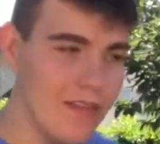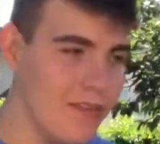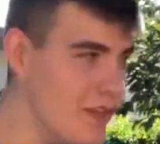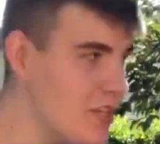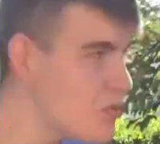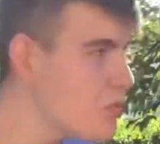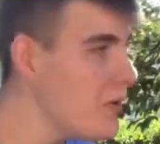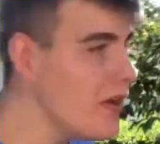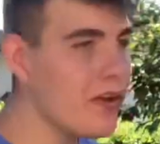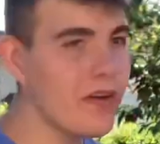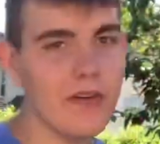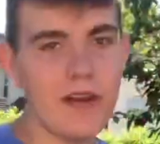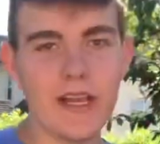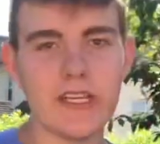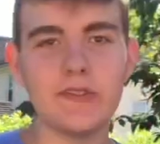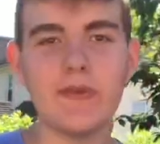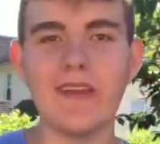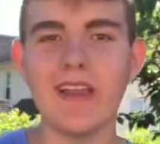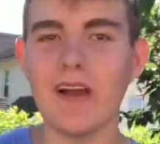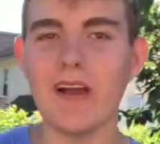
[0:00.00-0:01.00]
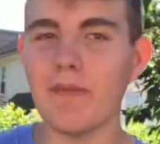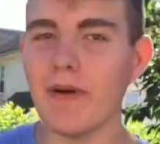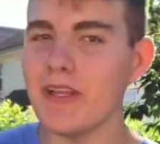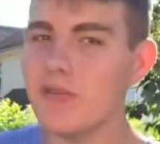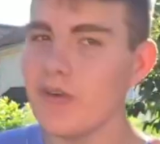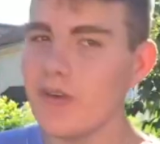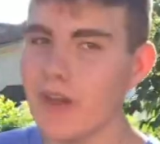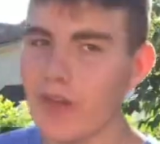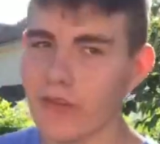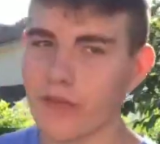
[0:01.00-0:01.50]
This week or next week, I might
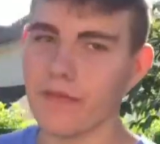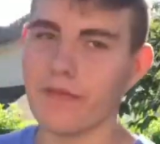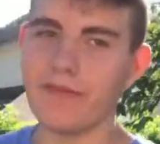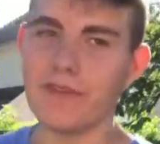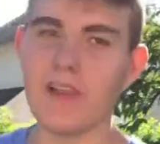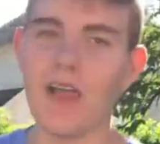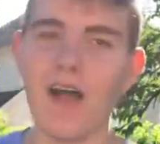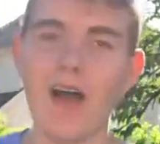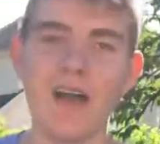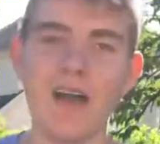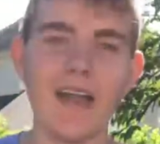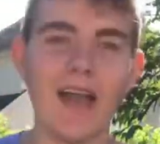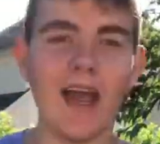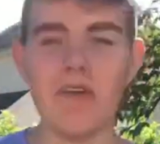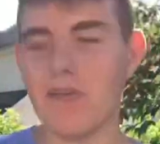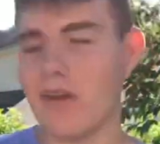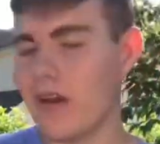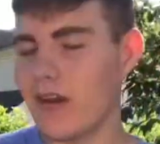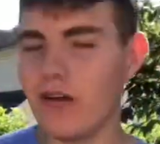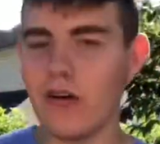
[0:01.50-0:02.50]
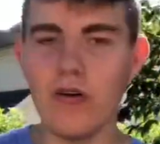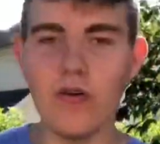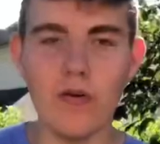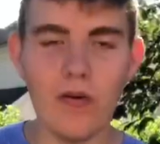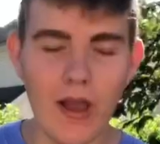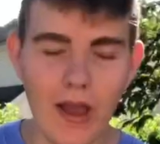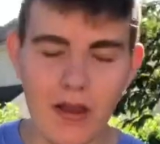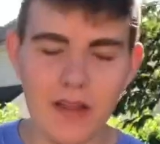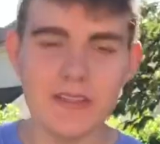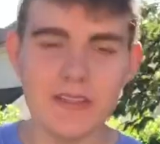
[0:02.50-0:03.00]
do another vlog. I do not know
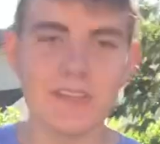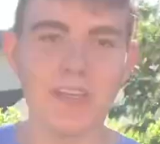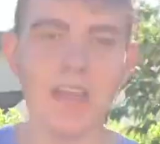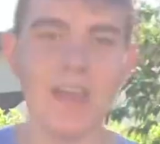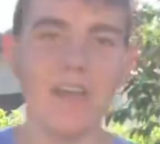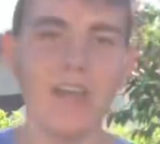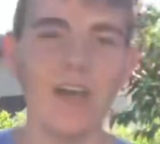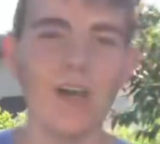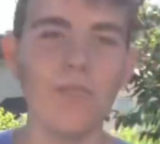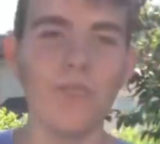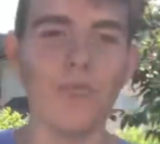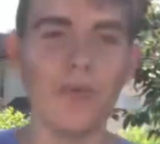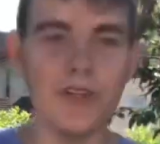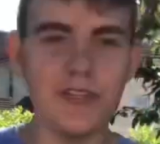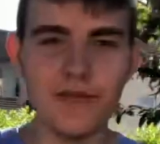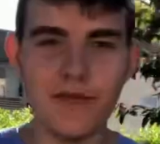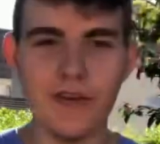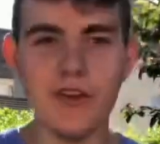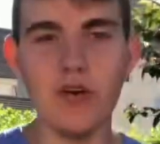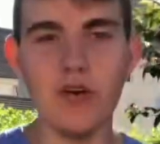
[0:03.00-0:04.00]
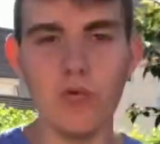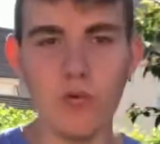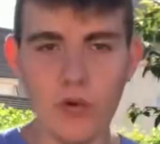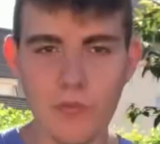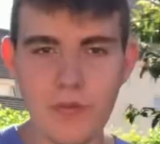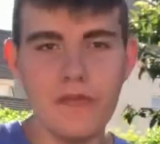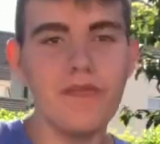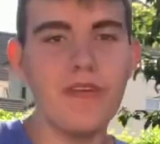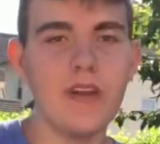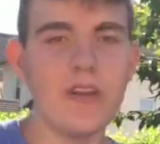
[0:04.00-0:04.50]
how it's going to end up, when this video will
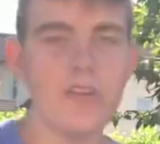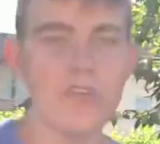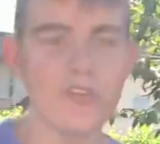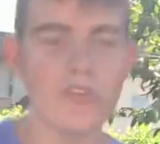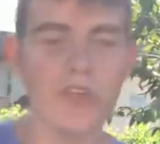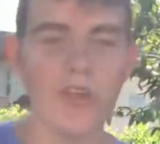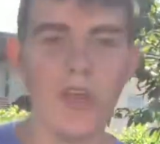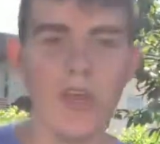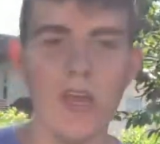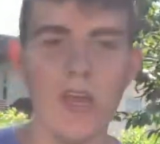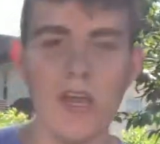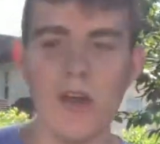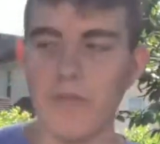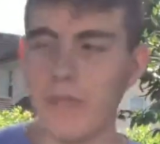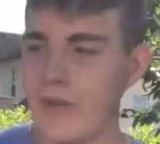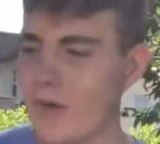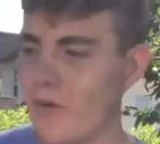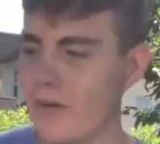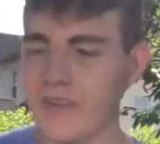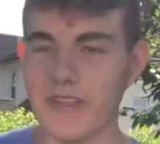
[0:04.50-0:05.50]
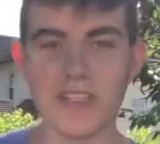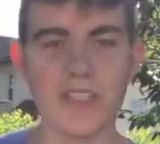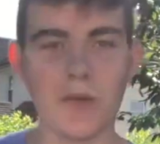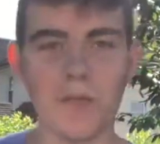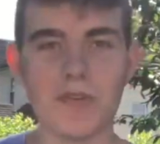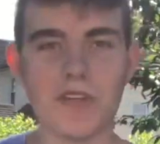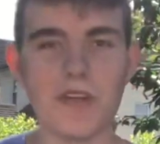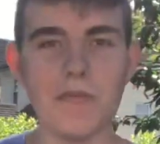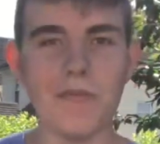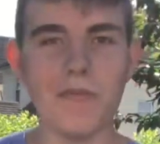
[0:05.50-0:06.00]
be finished. But you know what? This
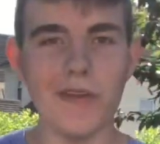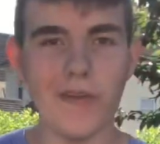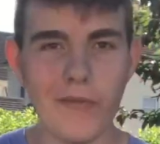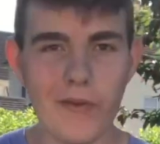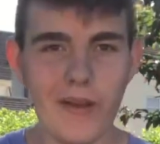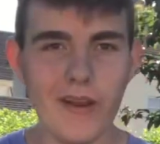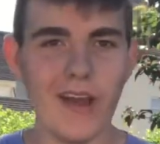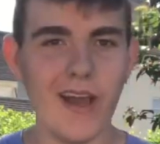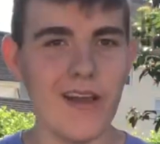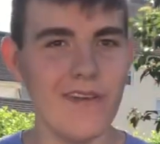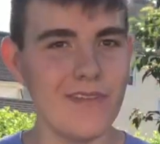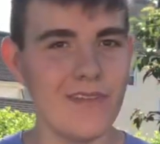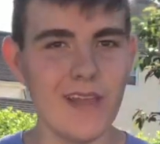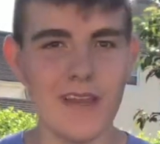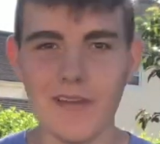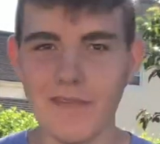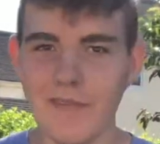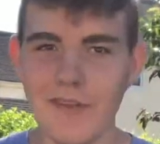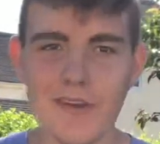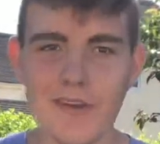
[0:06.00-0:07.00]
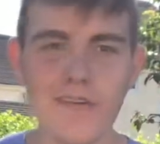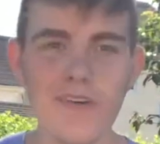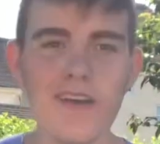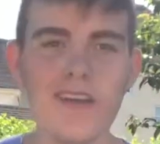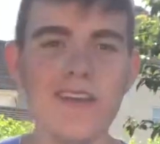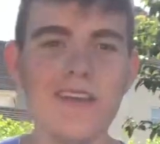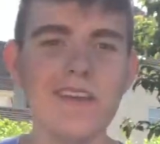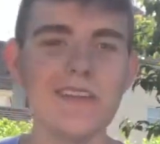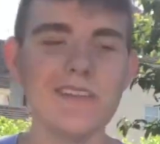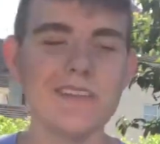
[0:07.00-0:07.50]
summer's going to be great. I have a lot of video
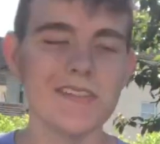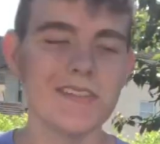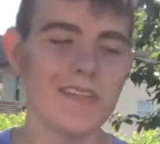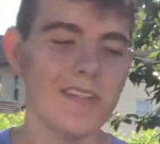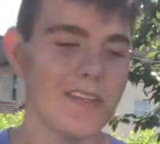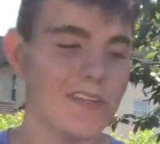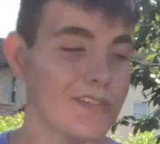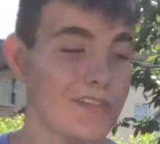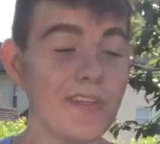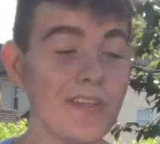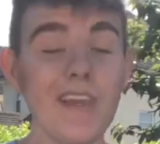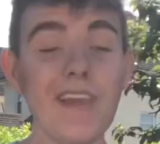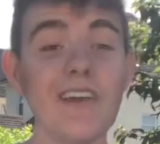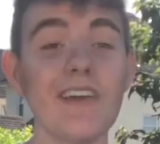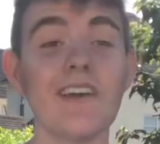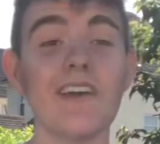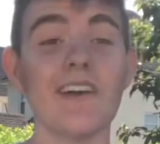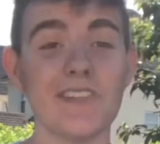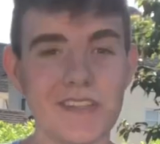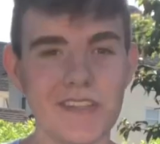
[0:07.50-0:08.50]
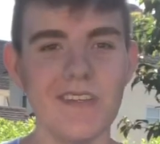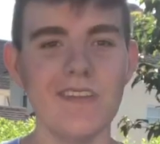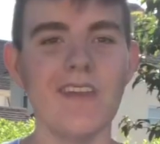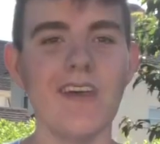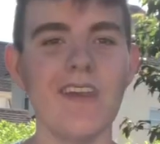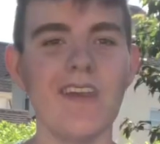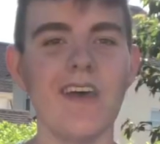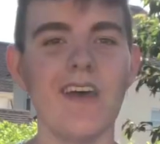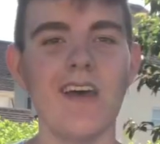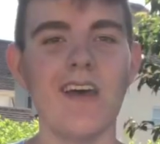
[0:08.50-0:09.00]
ideas. So yeah, I'll see you
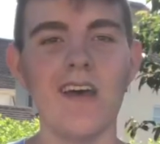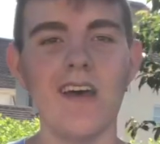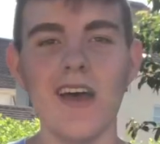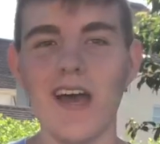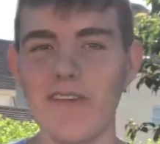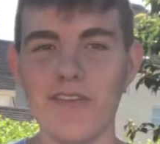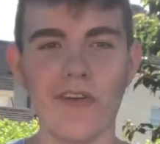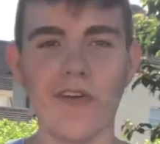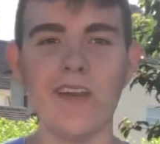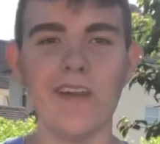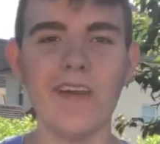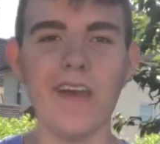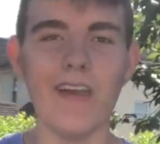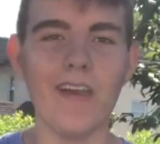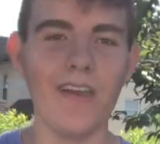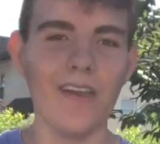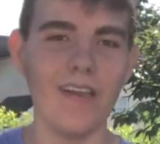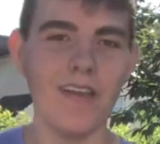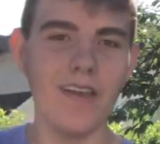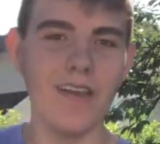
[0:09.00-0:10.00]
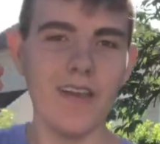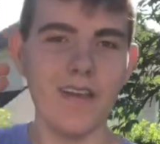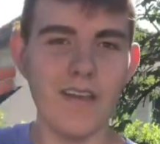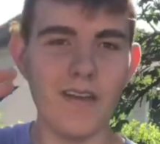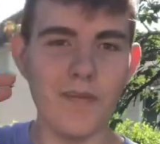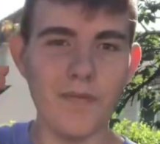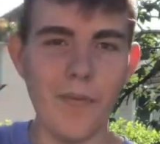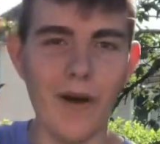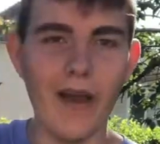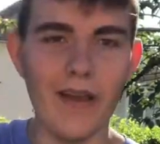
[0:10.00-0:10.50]
then. Have a great day.
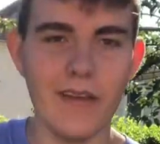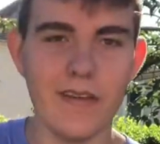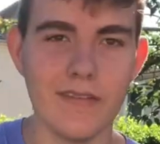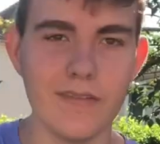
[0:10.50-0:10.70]
Bye.